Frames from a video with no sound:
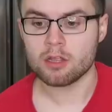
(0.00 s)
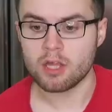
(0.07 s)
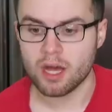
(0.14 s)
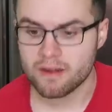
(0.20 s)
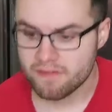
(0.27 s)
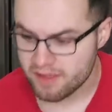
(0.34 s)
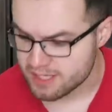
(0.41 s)
A
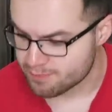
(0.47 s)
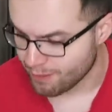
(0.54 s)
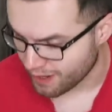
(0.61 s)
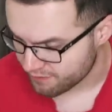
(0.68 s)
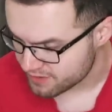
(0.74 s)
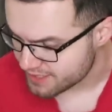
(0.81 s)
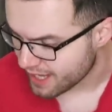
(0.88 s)
lot of these
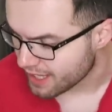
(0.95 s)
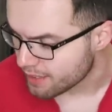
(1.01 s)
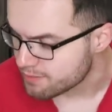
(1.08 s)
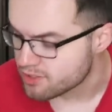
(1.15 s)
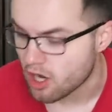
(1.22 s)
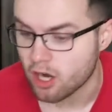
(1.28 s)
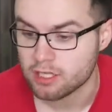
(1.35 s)
breakfast
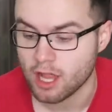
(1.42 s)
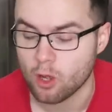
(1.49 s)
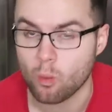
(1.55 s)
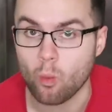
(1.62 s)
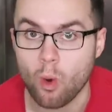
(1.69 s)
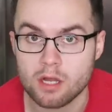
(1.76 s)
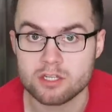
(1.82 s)
items are like
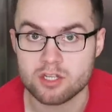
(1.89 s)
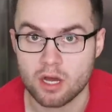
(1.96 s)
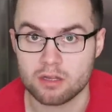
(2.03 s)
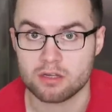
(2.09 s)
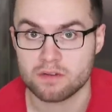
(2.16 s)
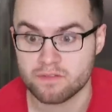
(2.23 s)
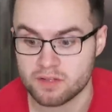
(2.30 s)

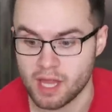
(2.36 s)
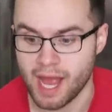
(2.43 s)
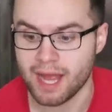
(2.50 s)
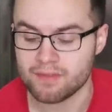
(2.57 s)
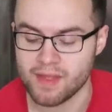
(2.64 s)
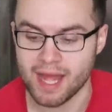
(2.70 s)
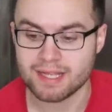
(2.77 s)
$1
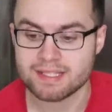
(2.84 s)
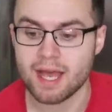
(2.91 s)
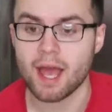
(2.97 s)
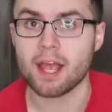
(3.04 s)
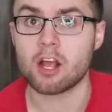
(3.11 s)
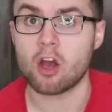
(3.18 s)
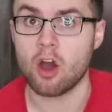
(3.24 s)
flat. That's
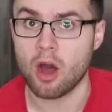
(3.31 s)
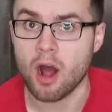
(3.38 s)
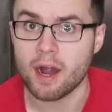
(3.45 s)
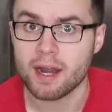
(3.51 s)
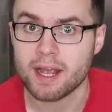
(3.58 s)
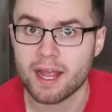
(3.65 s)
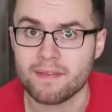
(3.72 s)

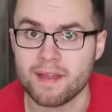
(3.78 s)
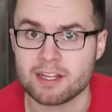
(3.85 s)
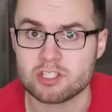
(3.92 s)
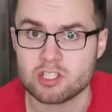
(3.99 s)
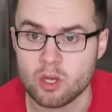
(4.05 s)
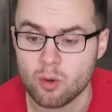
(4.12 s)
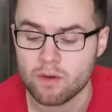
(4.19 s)
iconic and
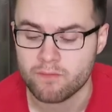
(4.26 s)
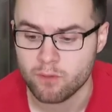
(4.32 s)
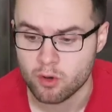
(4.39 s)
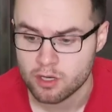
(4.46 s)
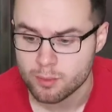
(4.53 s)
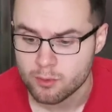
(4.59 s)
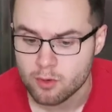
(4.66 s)
that's so
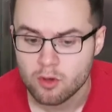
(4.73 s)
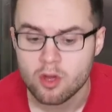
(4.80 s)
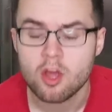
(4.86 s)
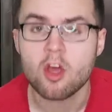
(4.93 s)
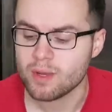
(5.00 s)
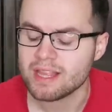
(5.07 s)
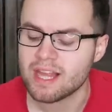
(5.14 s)

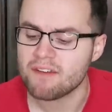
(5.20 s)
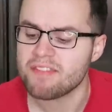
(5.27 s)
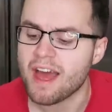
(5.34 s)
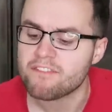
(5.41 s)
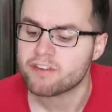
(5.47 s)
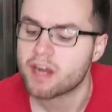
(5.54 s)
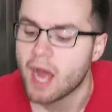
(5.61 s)
affordable. We love
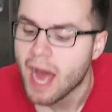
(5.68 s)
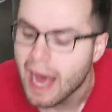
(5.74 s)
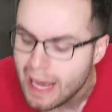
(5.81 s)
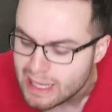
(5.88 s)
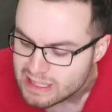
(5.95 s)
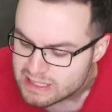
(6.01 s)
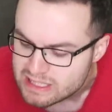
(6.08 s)
that for
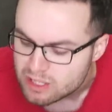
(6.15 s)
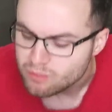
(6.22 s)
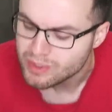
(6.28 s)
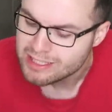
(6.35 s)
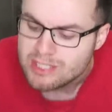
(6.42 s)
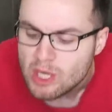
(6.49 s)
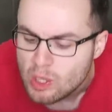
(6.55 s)
us, we